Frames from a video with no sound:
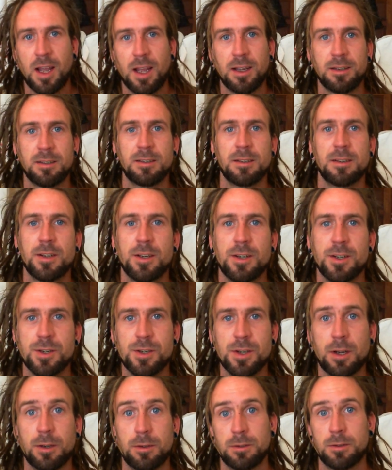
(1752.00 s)
So
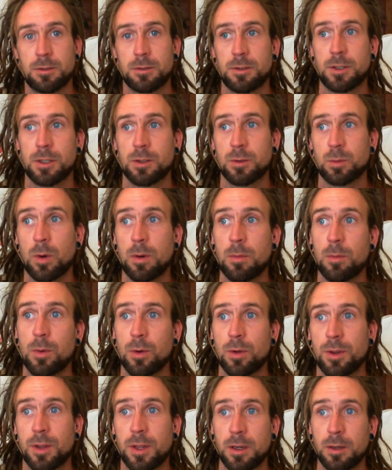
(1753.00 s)
just one more thing
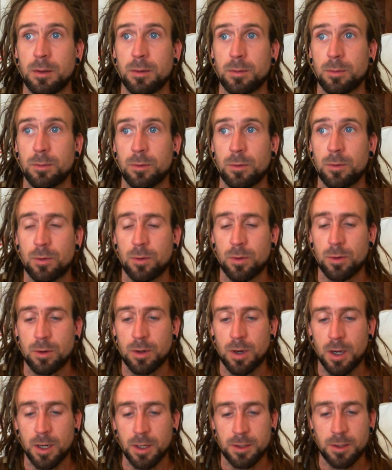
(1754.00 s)
before I
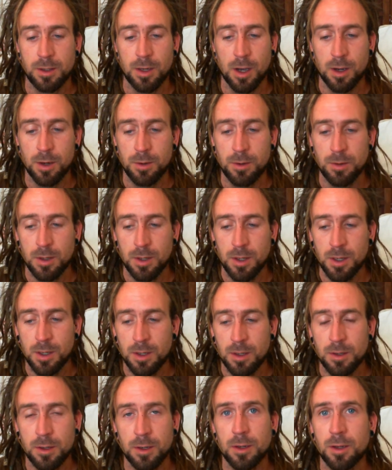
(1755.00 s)
go. The other
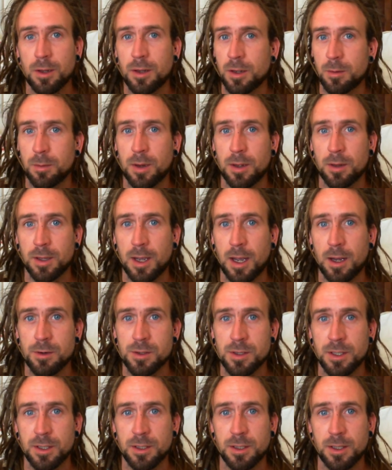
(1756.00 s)
thing about the counselling thing
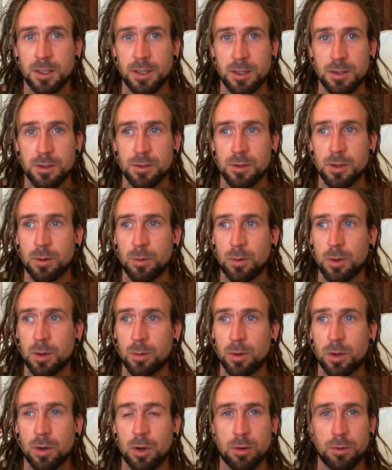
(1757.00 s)
is, what I want to
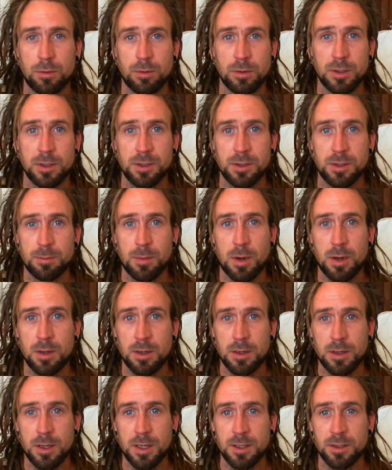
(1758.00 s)
offer is
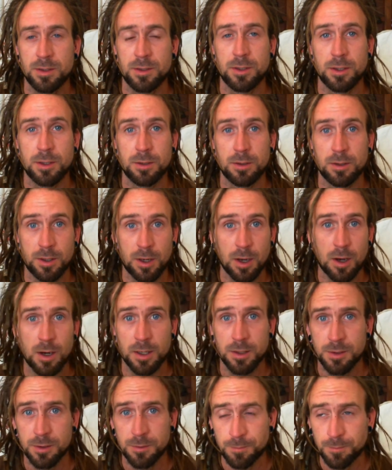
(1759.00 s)
to the guys.
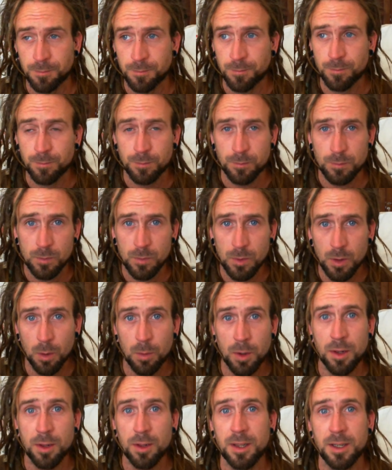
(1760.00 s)
One of the
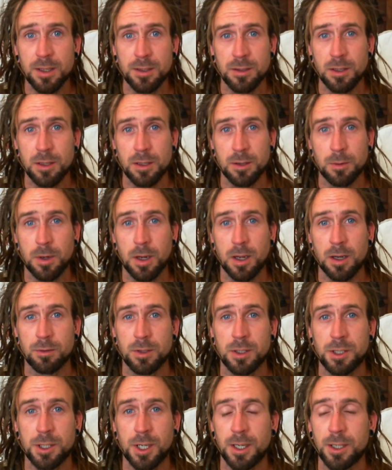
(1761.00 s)
things I think we have to
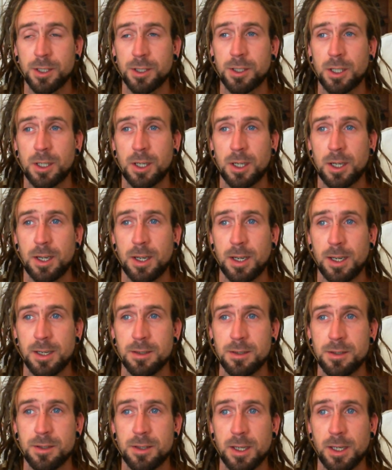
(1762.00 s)
change is
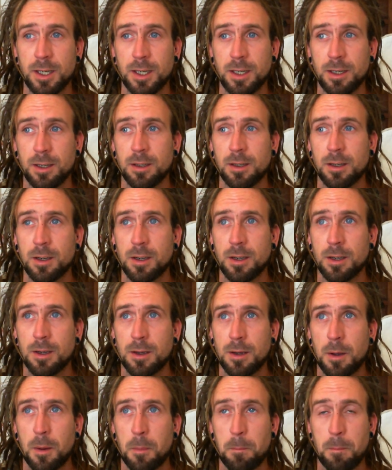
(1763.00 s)
the
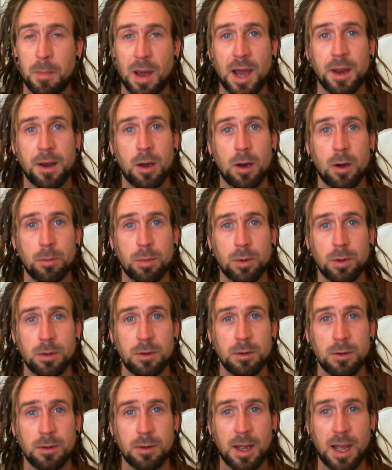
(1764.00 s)
man up
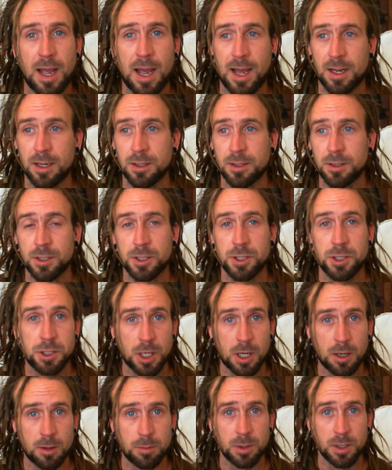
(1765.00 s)
and shut up and
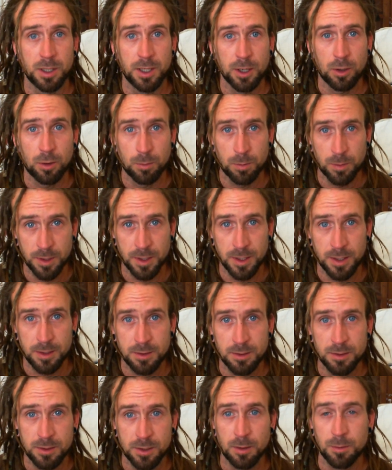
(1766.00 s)
get on with it type
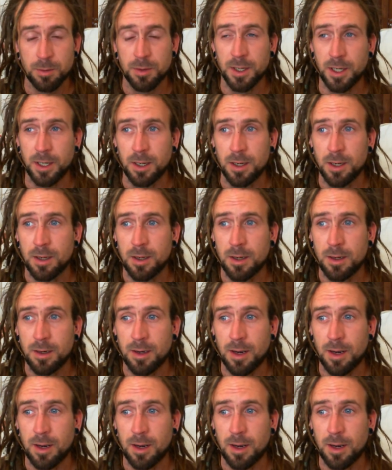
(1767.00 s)
thing. Now,